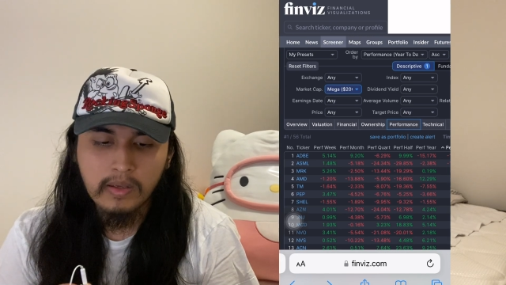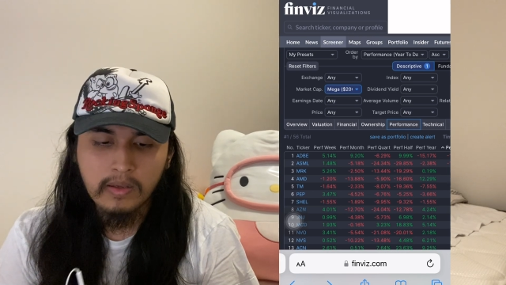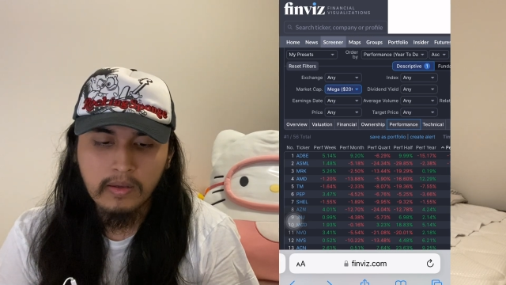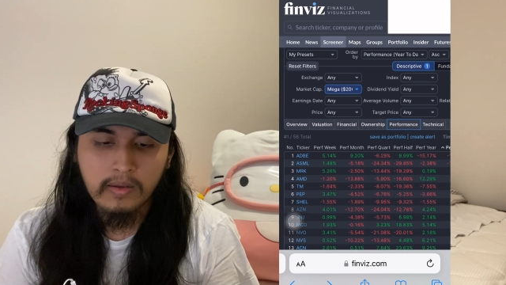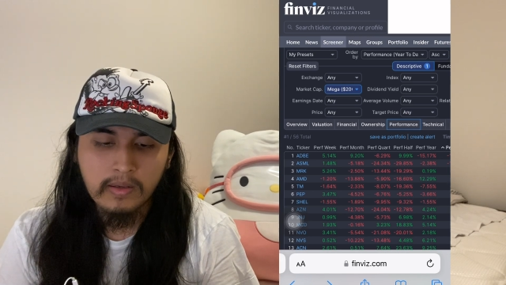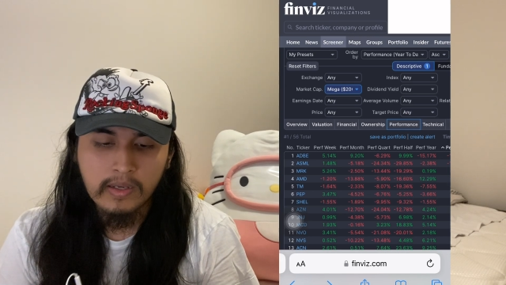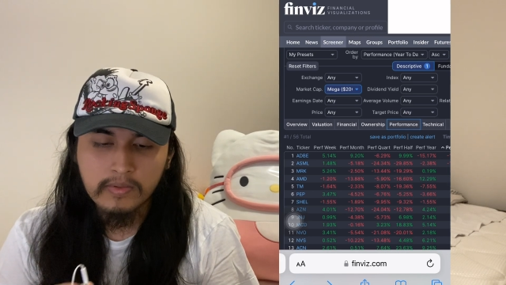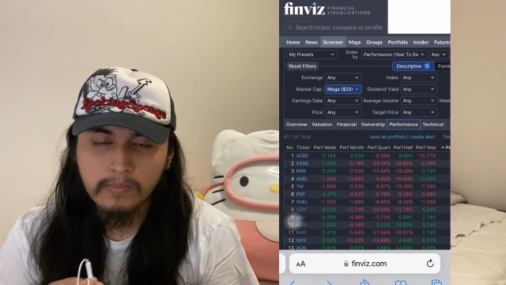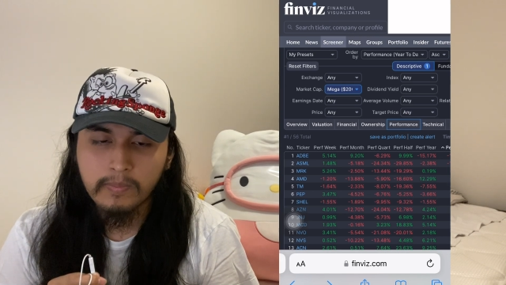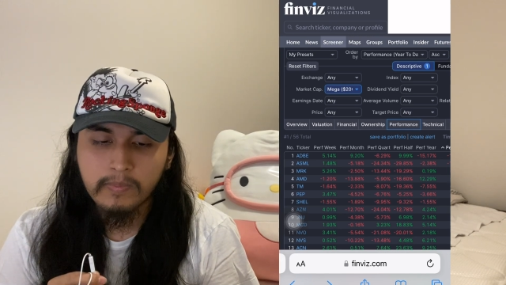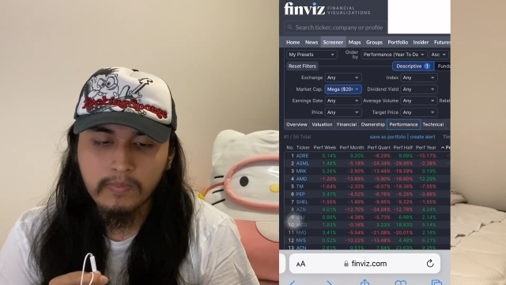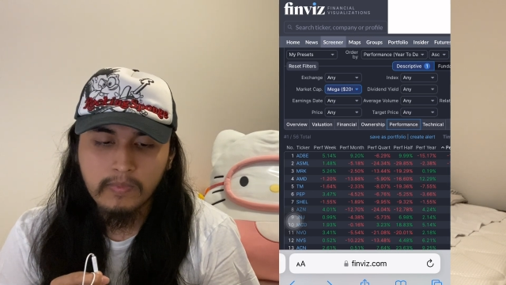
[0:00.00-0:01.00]
I
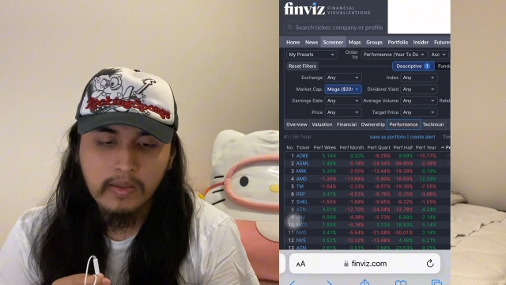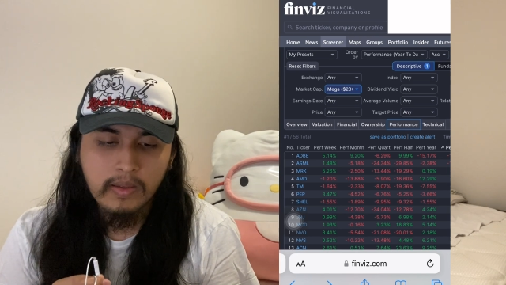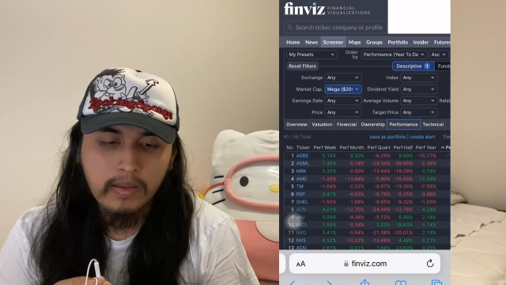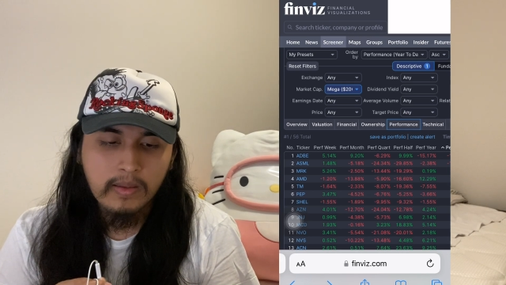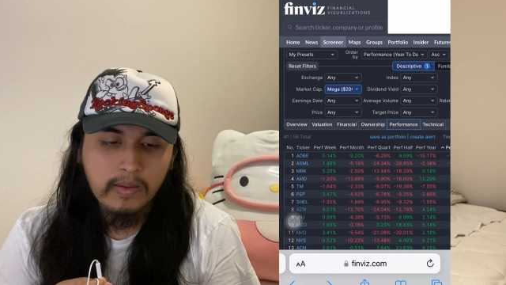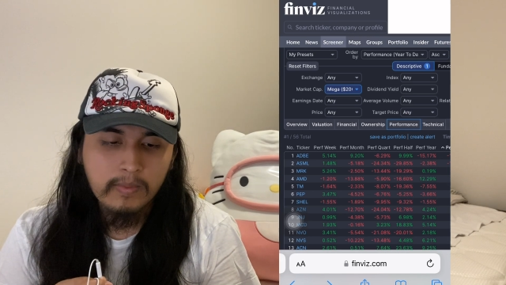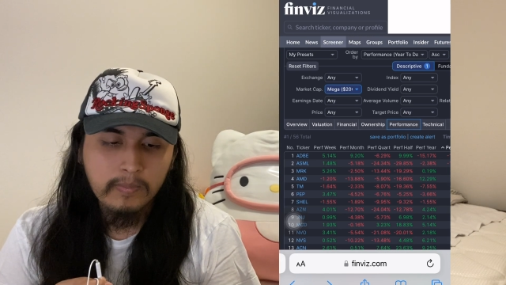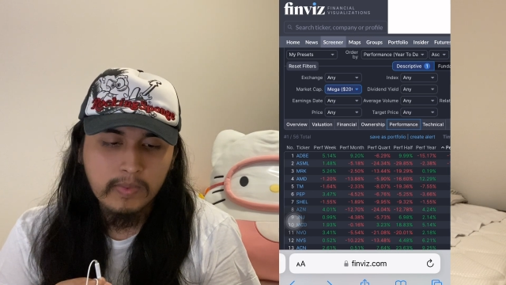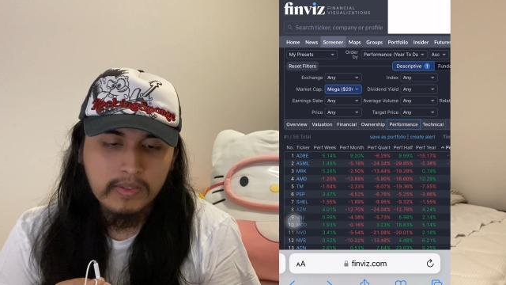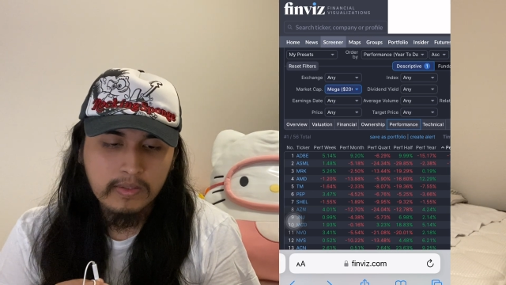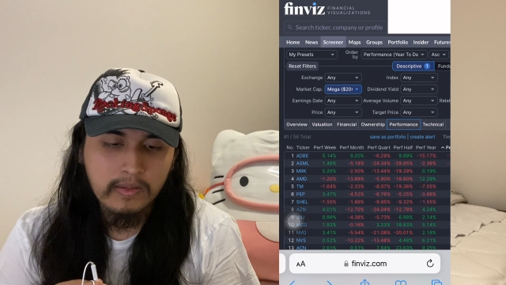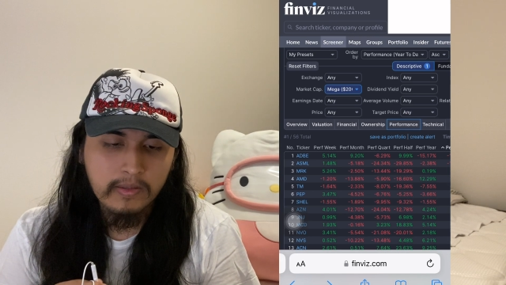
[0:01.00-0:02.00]

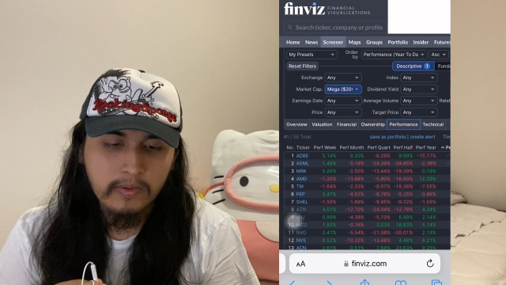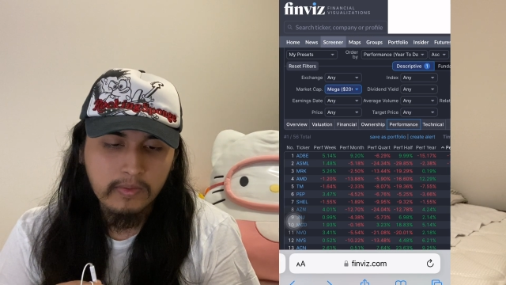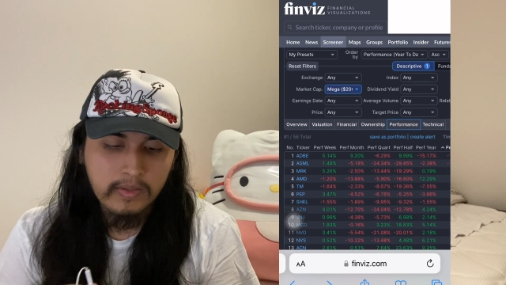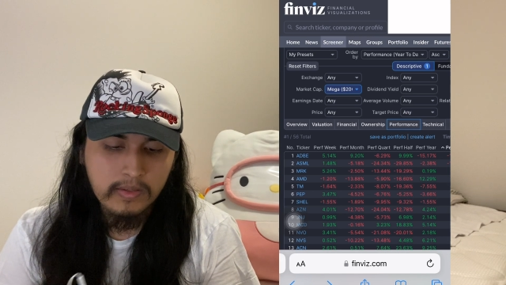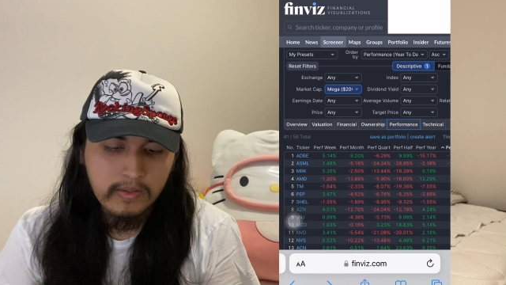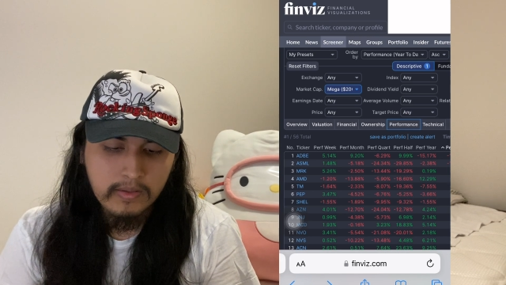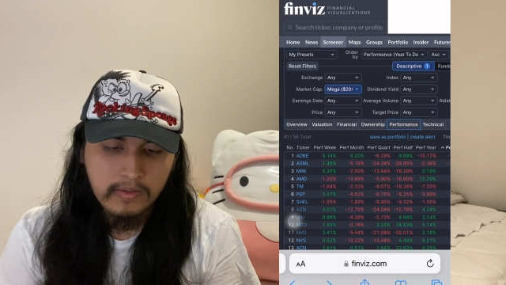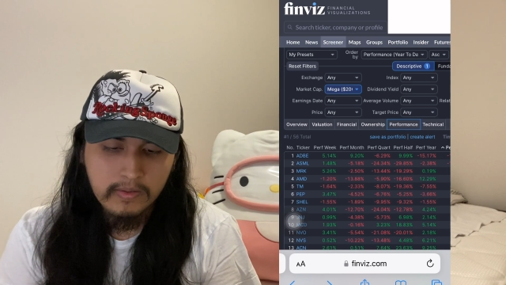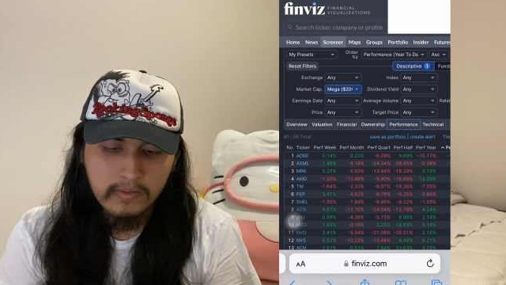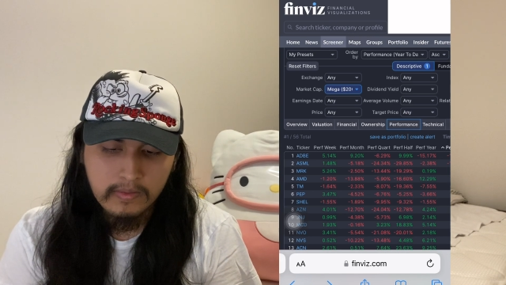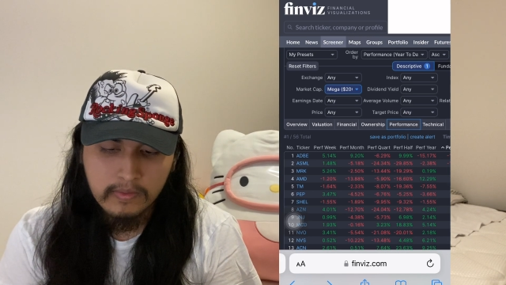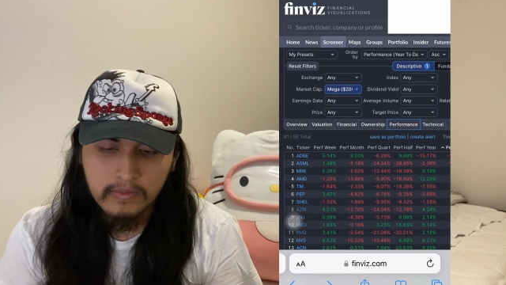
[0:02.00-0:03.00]
basically go
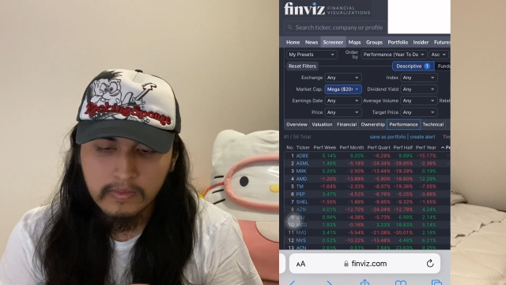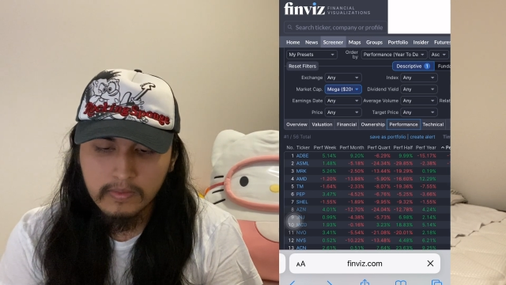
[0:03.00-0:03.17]
here